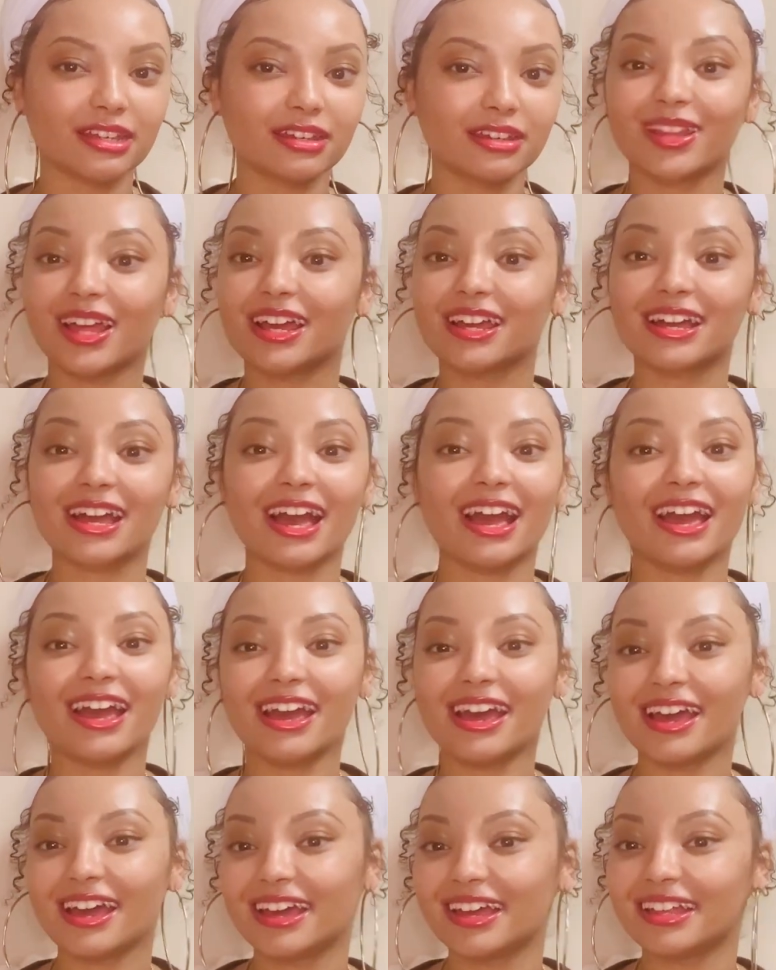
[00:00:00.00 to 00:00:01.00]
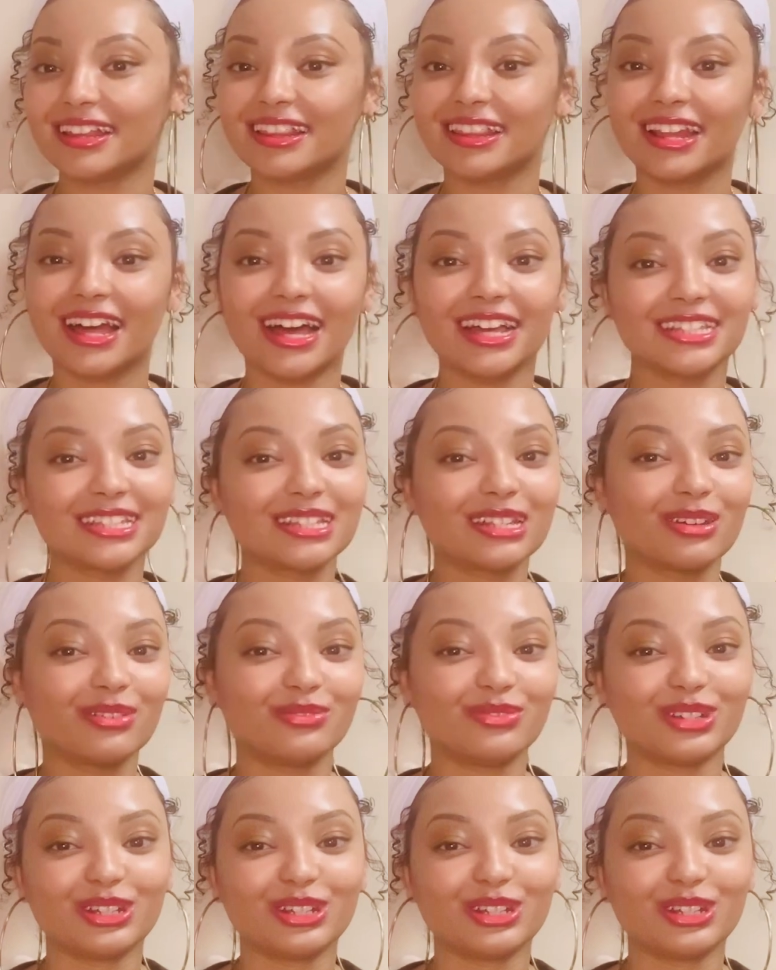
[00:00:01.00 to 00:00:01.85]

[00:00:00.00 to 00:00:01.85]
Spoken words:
Like, I had lots of